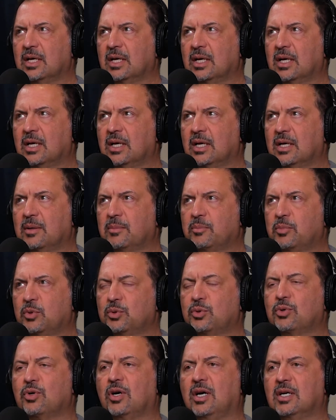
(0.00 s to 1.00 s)
Blue
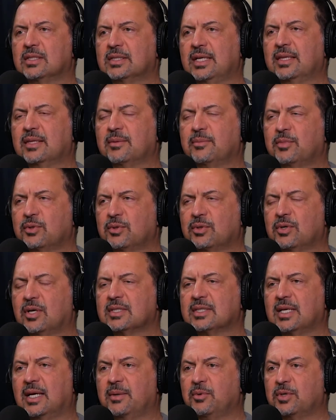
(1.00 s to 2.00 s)
Cross, Anthem Blue
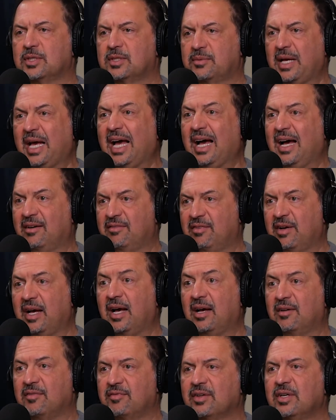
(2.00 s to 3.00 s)
Cross, I was
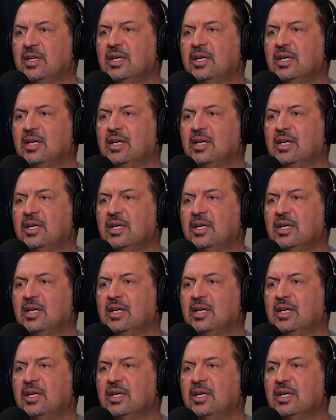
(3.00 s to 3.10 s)
half.